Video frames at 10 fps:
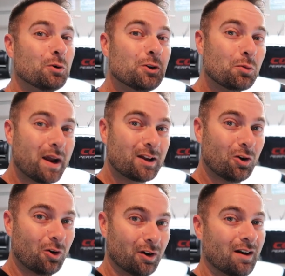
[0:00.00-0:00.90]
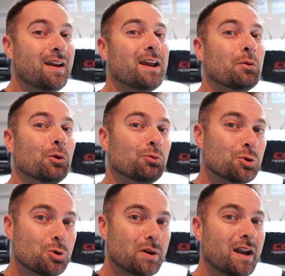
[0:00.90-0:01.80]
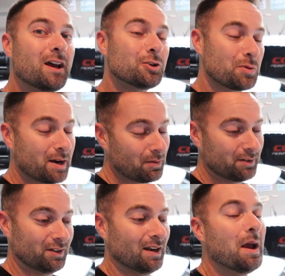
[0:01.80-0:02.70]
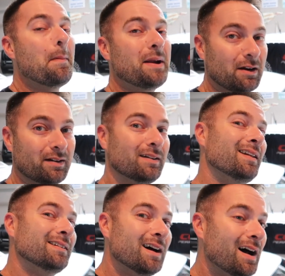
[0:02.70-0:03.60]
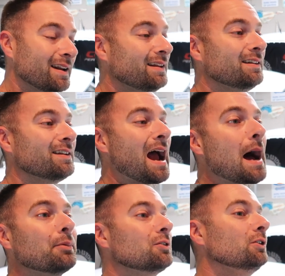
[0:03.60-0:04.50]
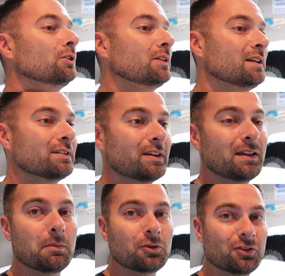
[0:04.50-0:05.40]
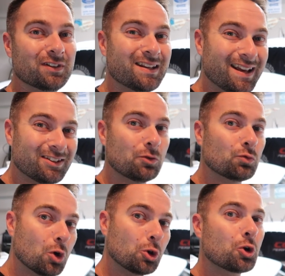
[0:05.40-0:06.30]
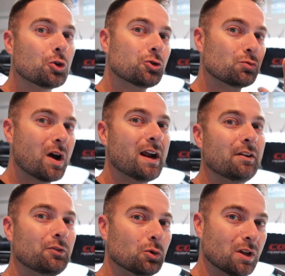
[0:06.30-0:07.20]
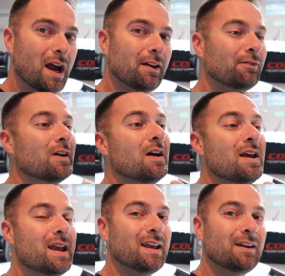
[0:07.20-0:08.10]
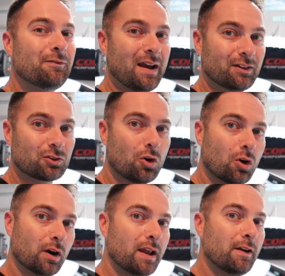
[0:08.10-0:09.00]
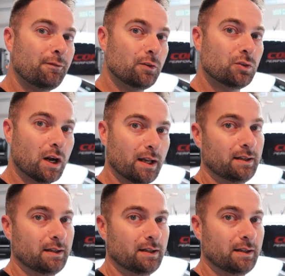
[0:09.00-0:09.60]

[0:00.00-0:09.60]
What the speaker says: you're in the right car, it will ruin drag racing, period, dot. It is absolutely insane. The most intense roller coaster ride of your life in a fast car, if you've done